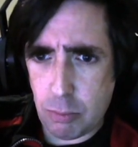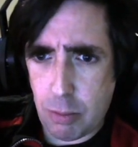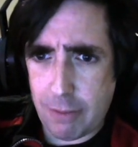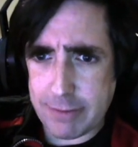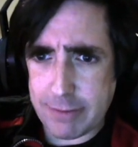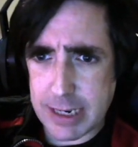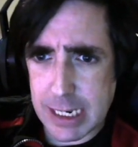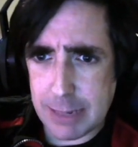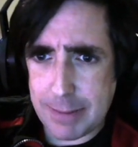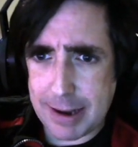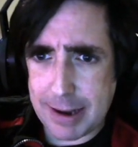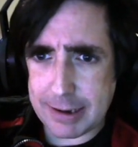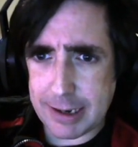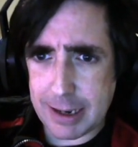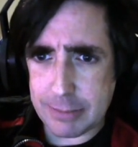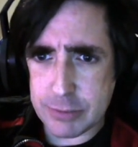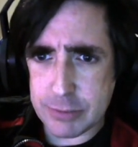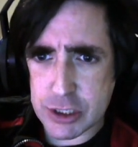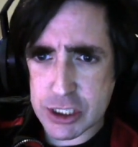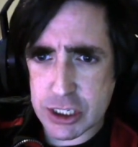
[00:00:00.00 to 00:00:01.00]
worrying about
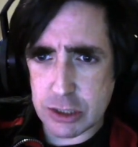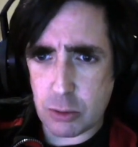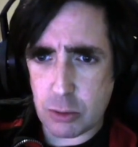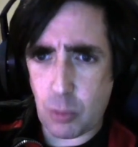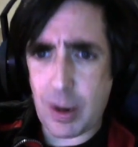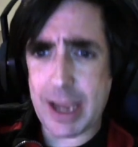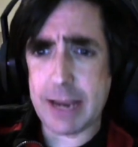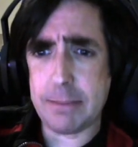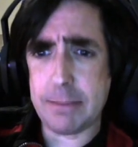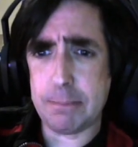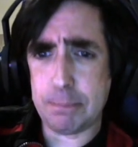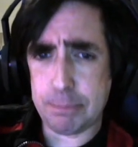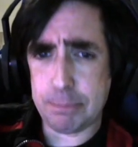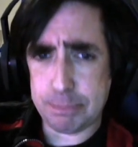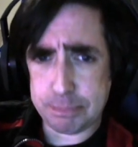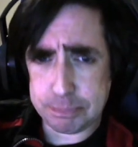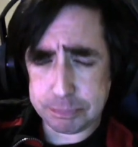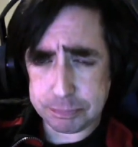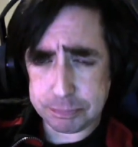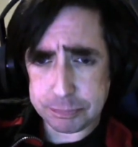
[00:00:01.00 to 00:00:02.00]
it. I'm just going to wait.
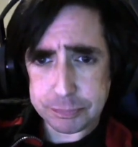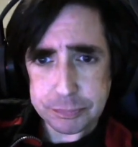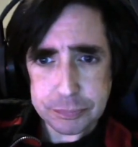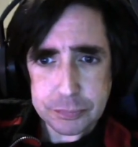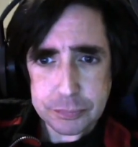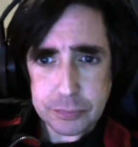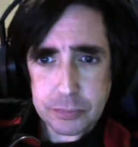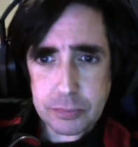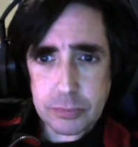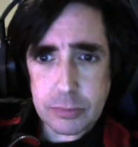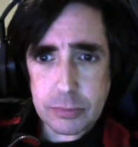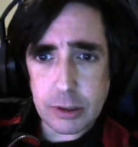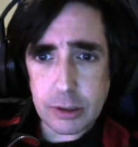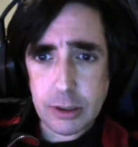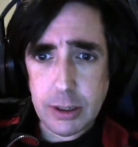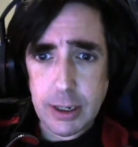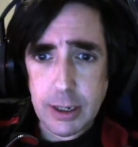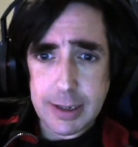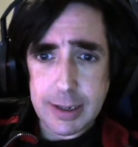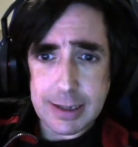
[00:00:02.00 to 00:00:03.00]

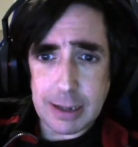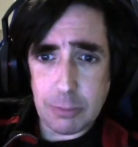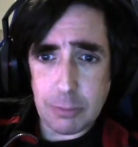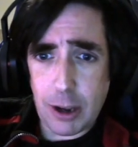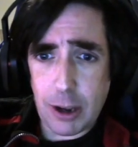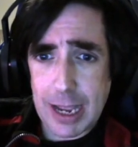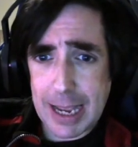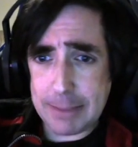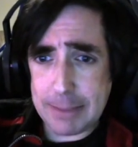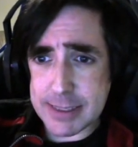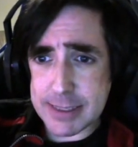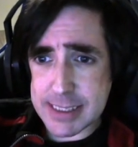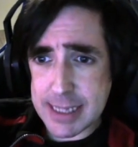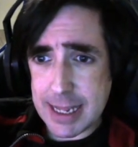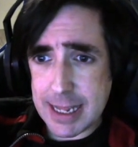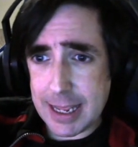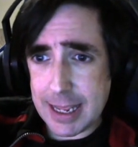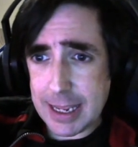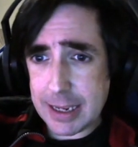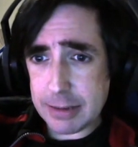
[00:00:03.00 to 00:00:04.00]
Now what happens
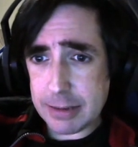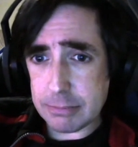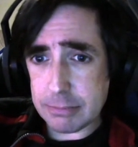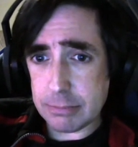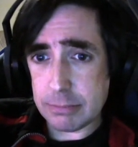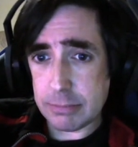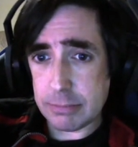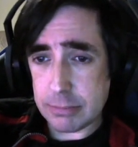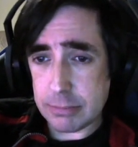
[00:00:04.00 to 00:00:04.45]
there...